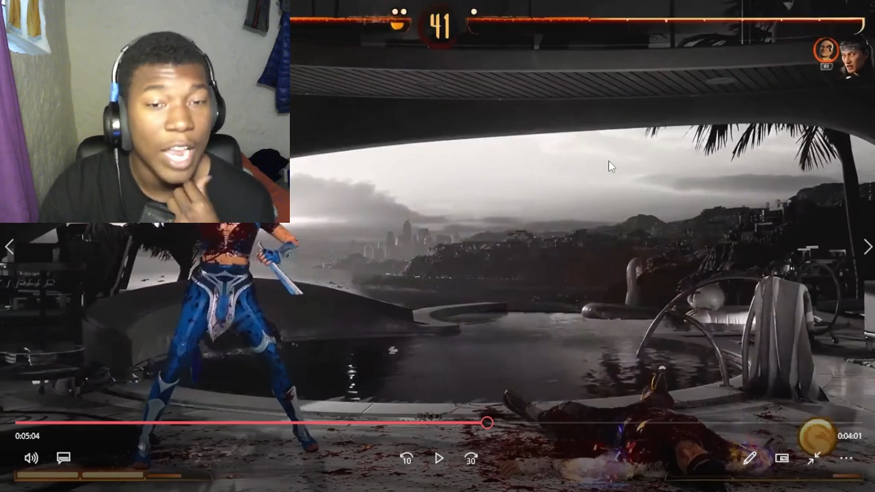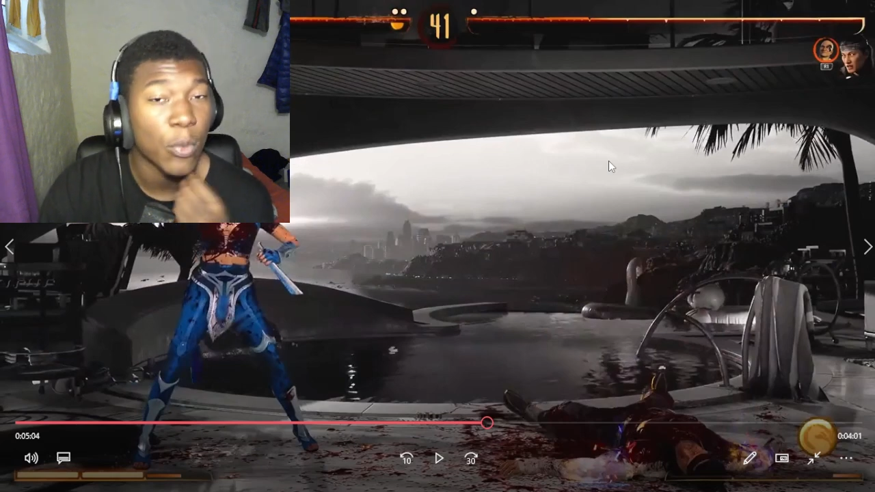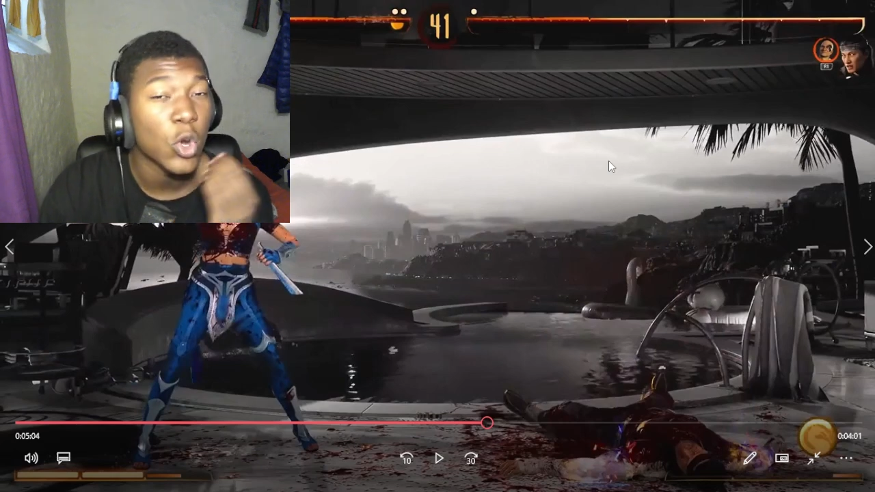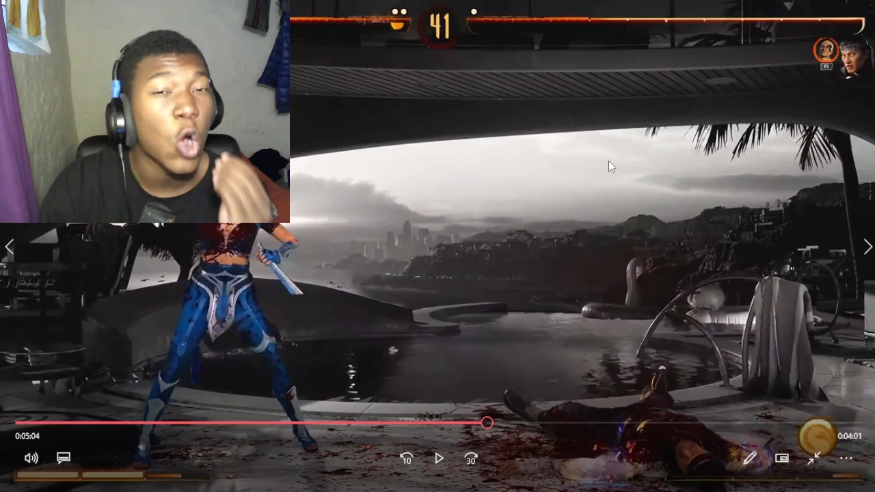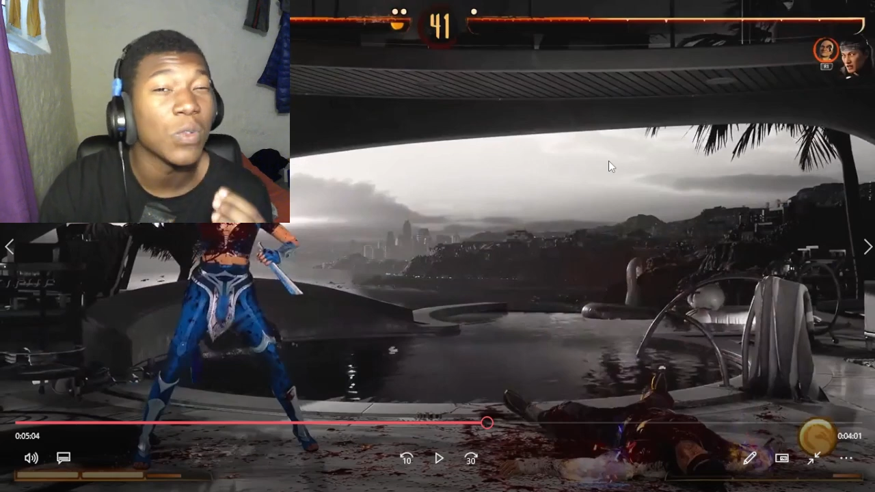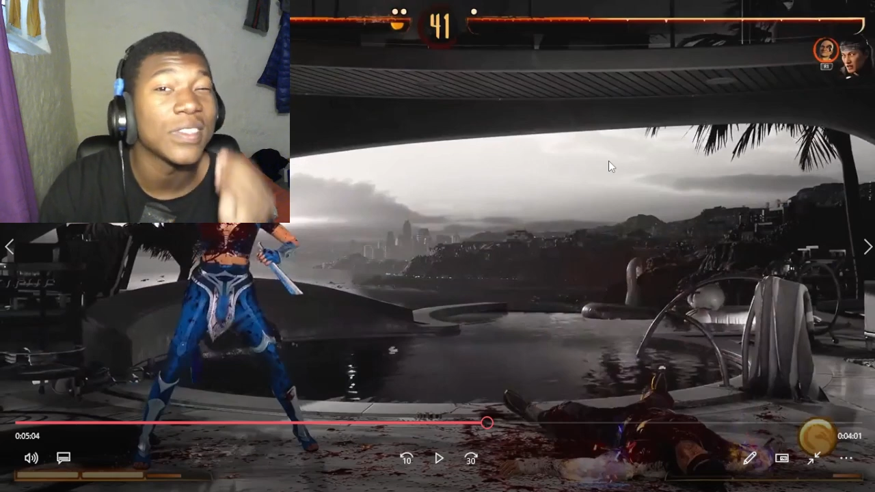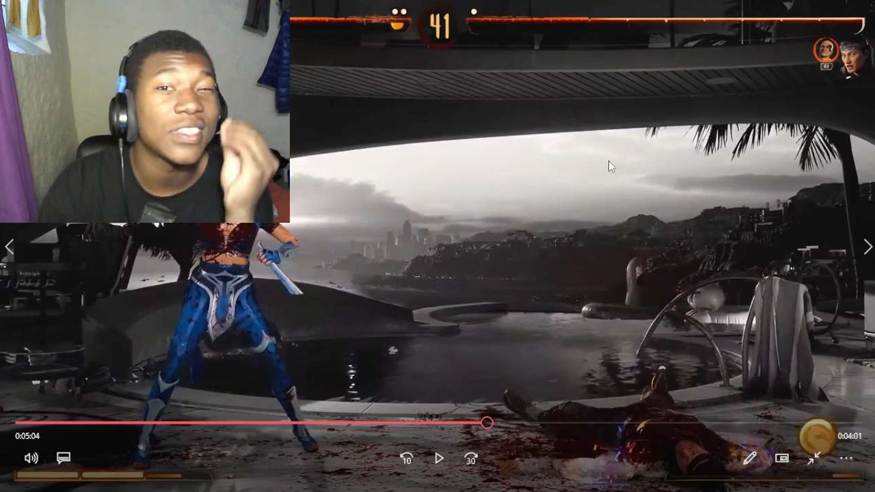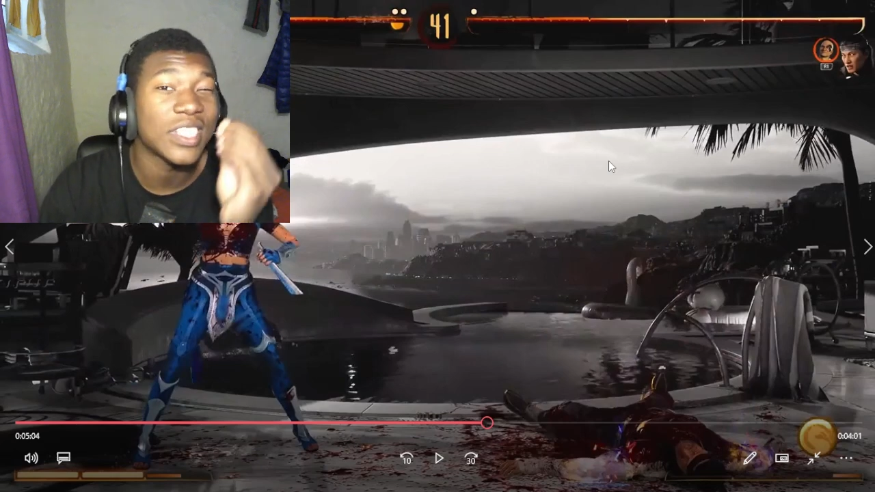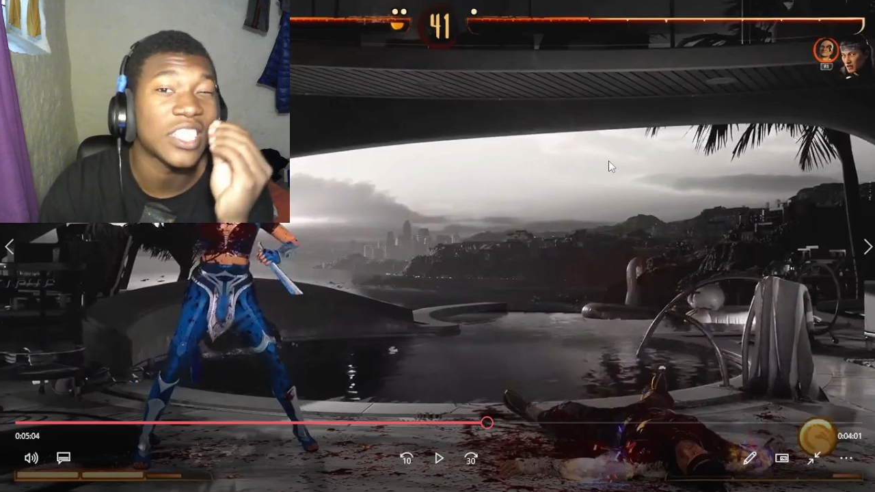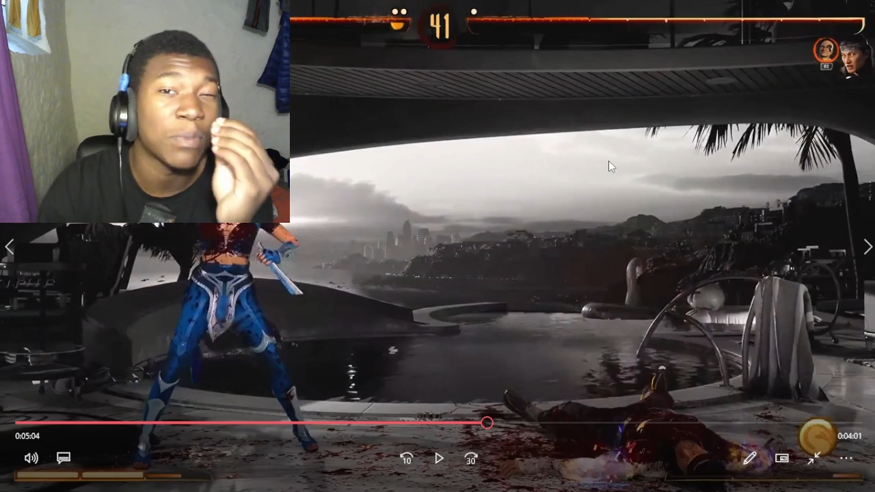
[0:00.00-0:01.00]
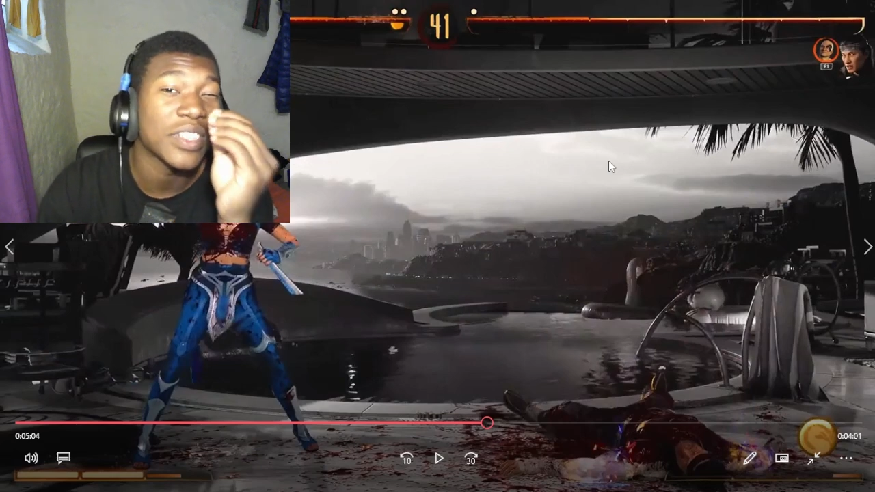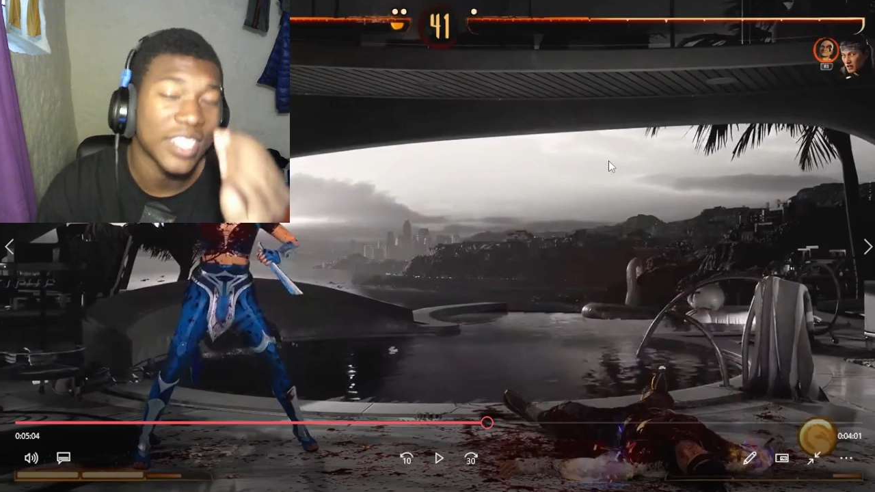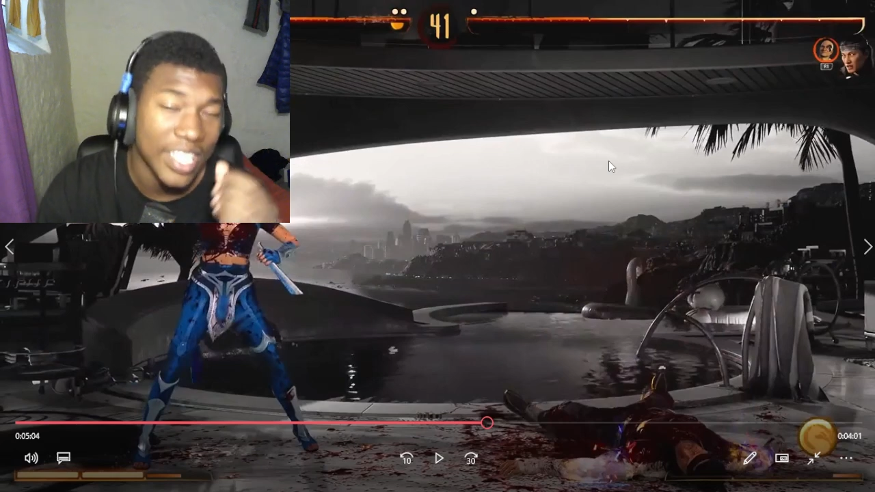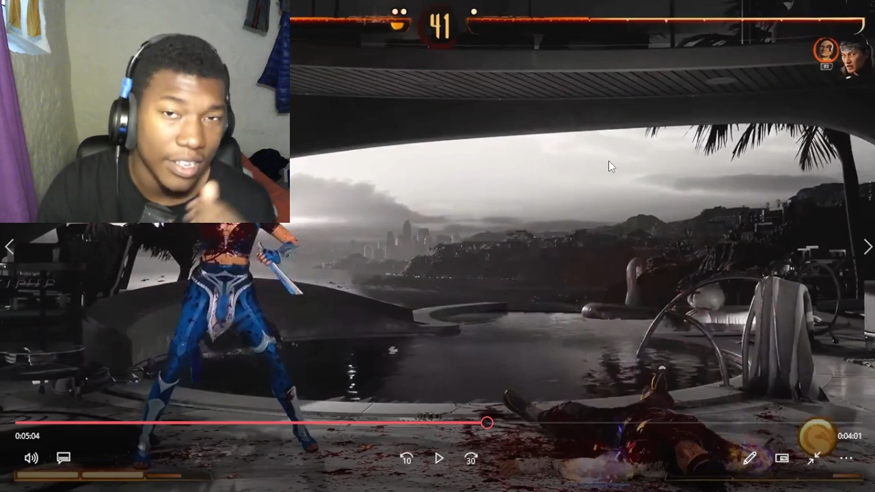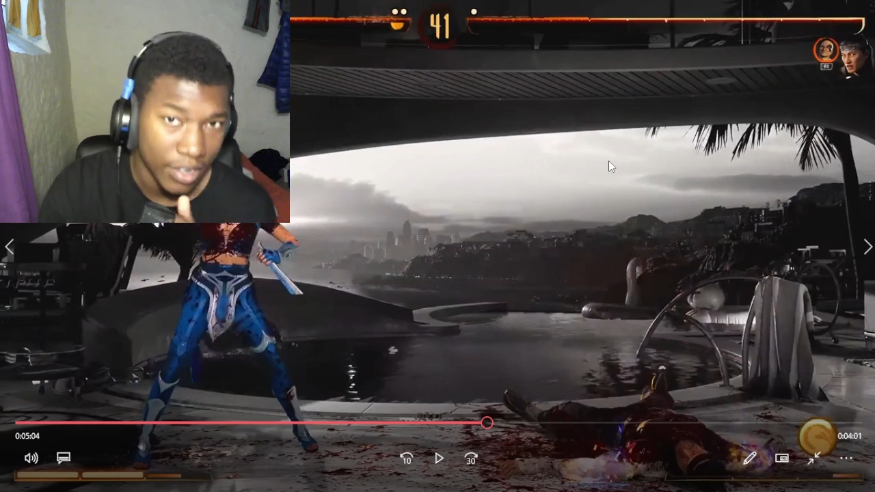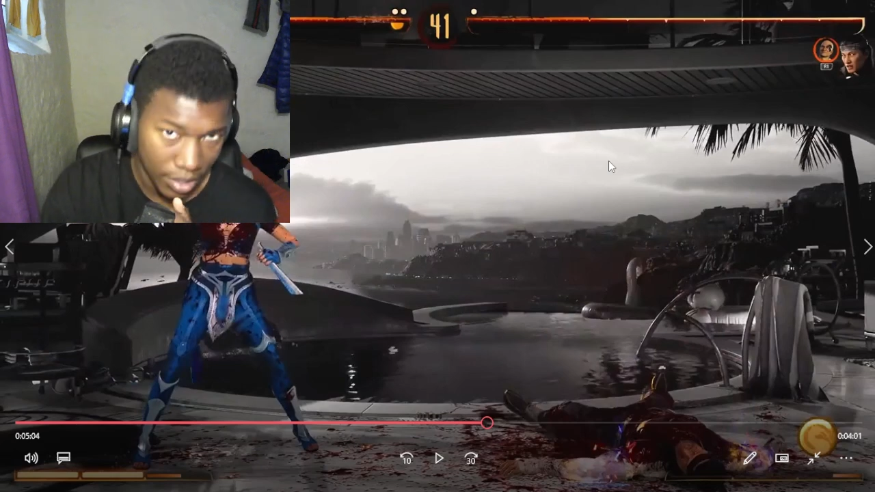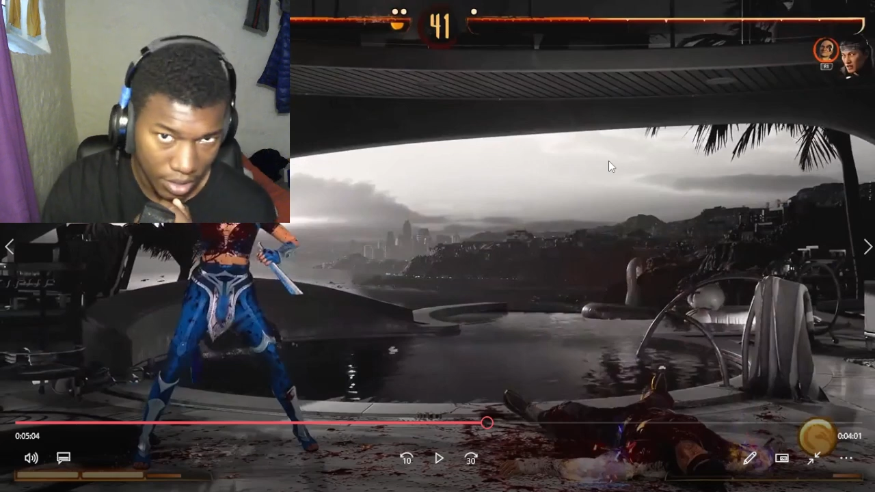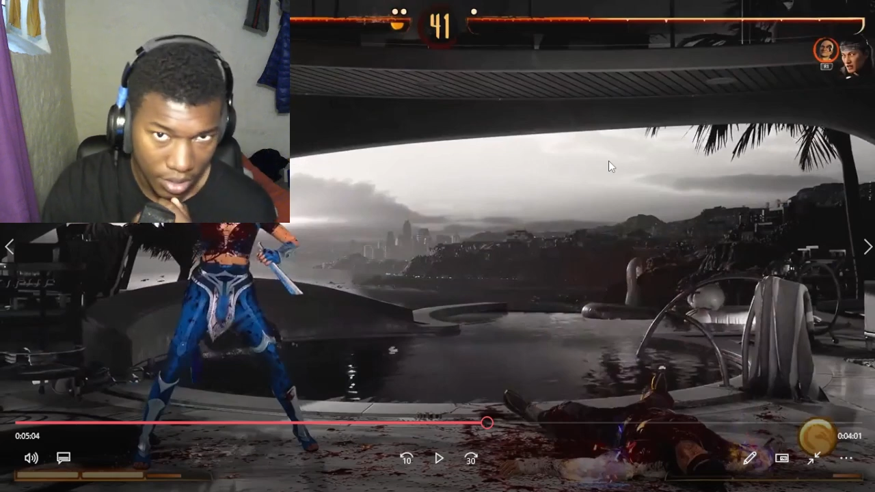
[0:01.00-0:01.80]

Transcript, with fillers: And we're only 6 months in.